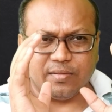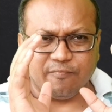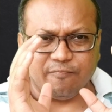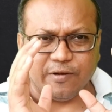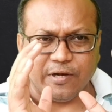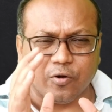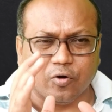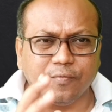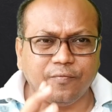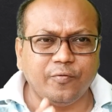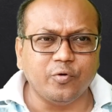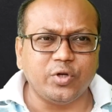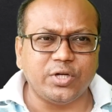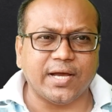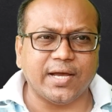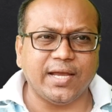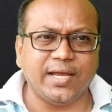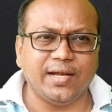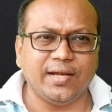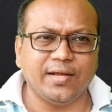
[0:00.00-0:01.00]
will go through
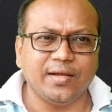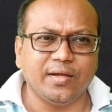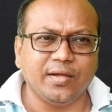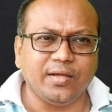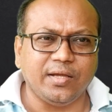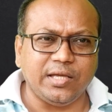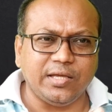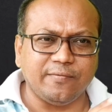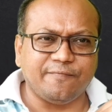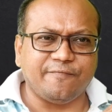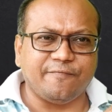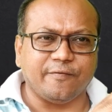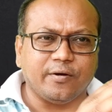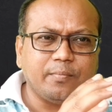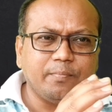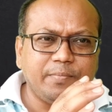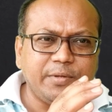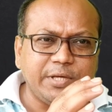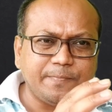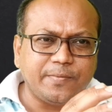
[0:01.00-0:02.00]
time if
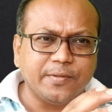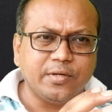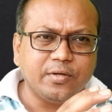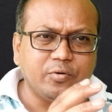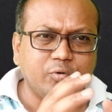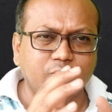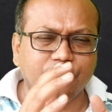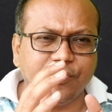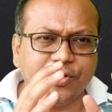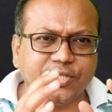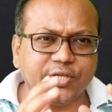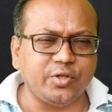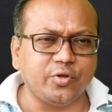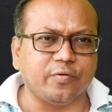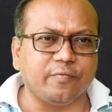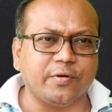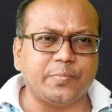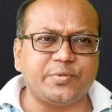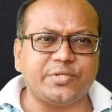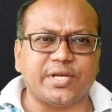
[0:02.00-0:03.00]
people who visit
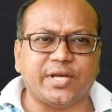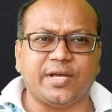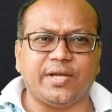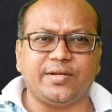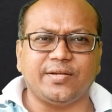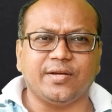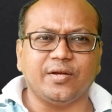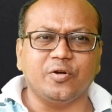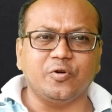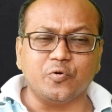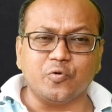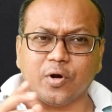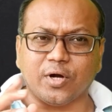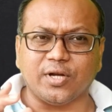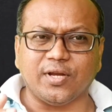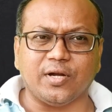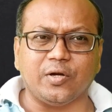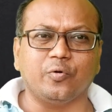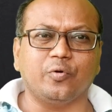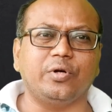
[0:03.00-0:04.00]
your website do not
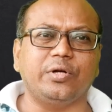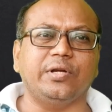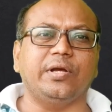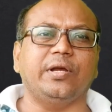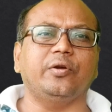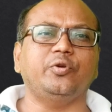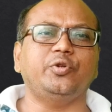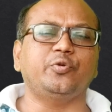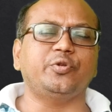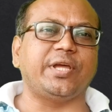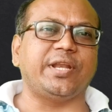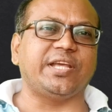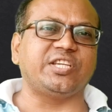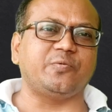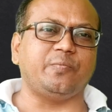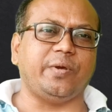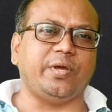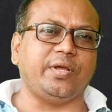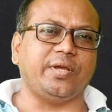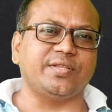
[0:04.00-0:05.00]
get good user
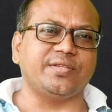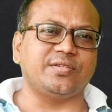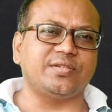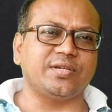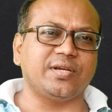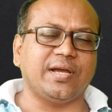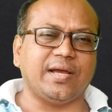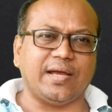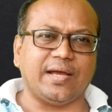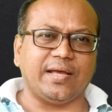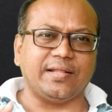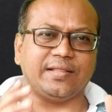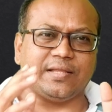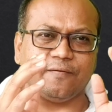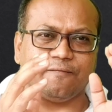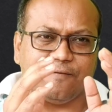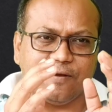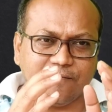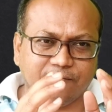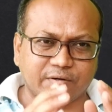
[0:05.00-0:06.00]
experience and
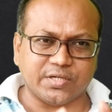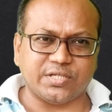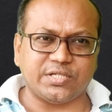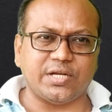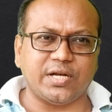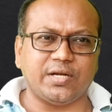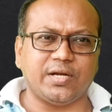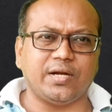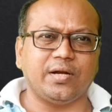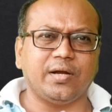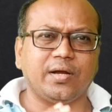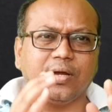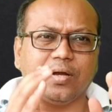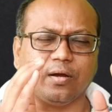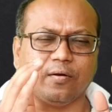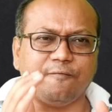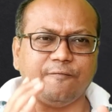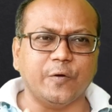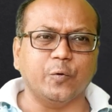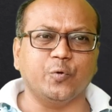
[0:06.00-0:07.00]
they feel frustrated,
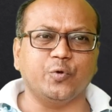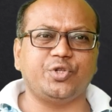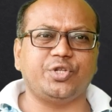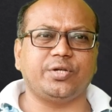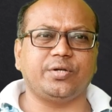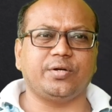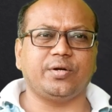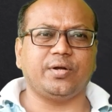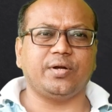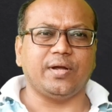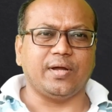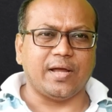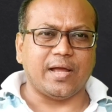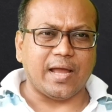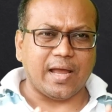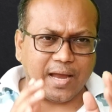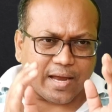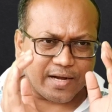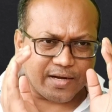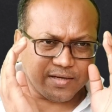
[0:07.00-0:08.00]
confused.
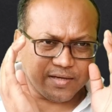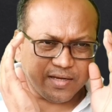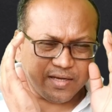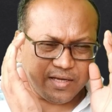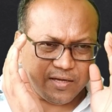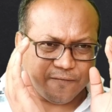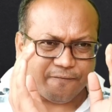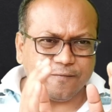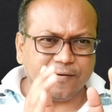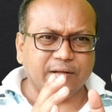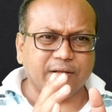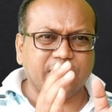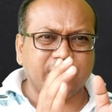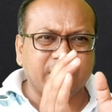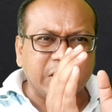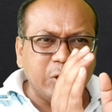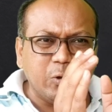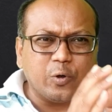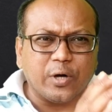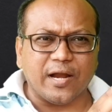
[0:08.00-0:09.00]
And if
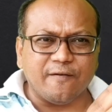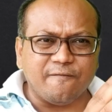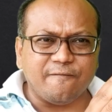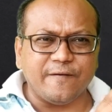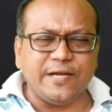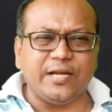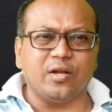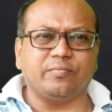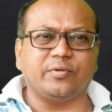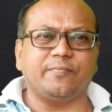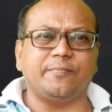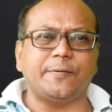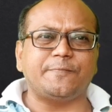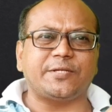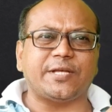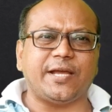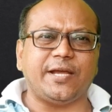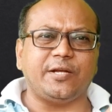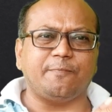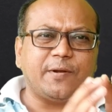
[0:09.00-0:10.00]
the look and feel of the
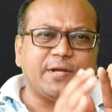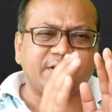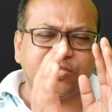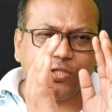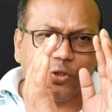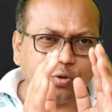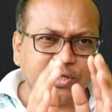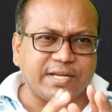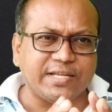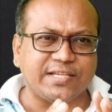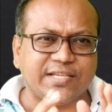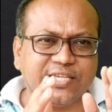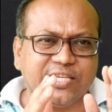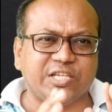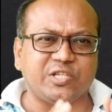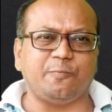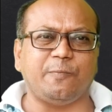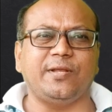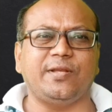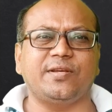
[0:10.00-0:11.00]
website plus user
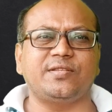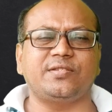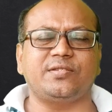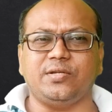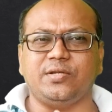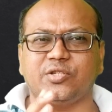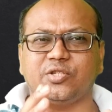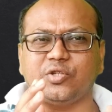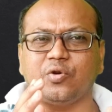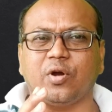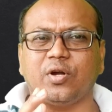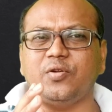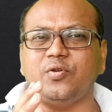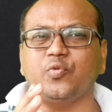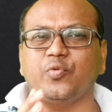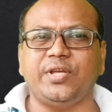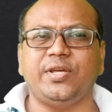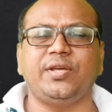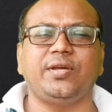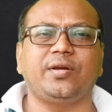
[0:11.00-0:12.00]
experience is not
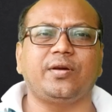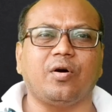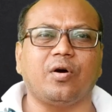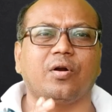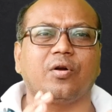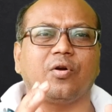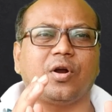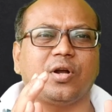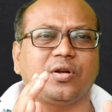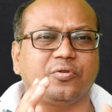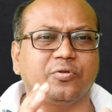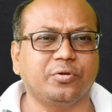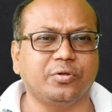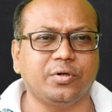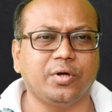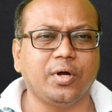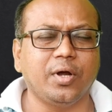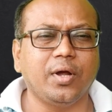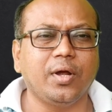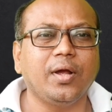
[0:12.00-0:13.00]
unique or not
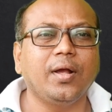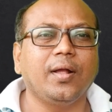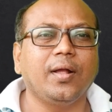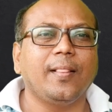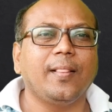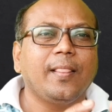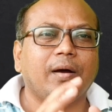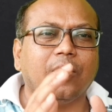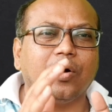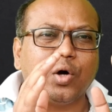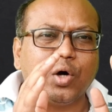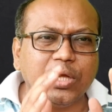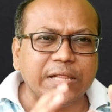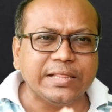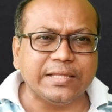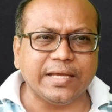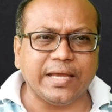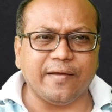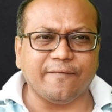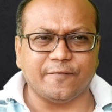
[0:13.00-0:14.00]
good,
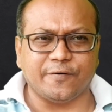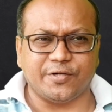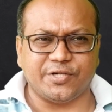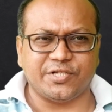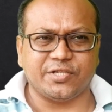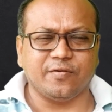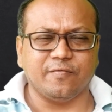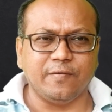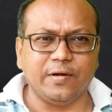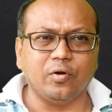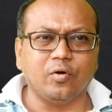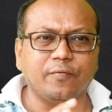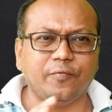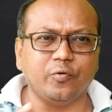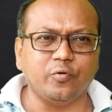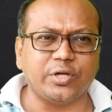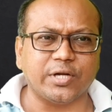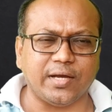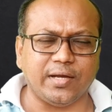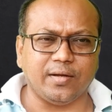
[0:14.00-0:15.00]
all the efforts will go
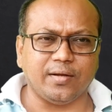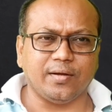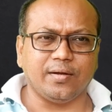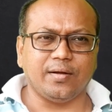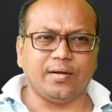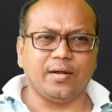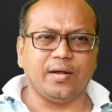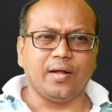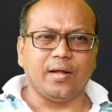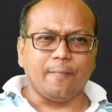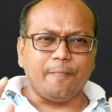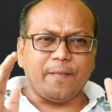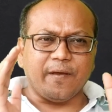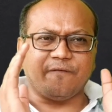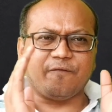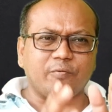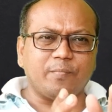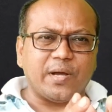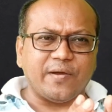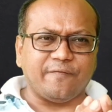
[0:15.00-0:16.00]
futile.
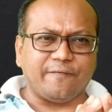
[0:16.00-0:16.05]
Therefore, my